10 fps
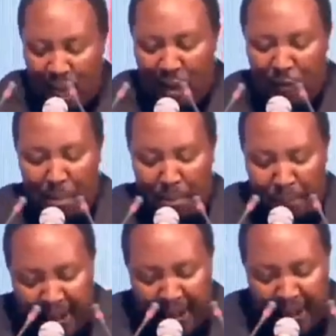we have the
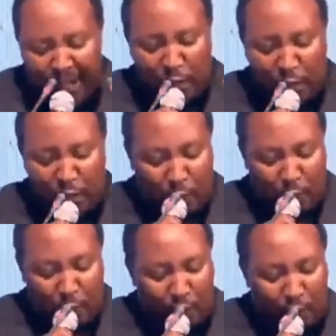plans for our
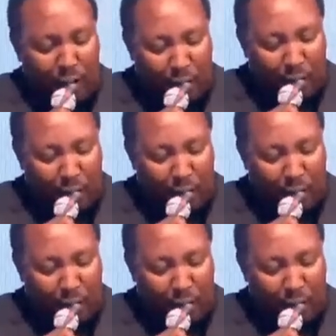future.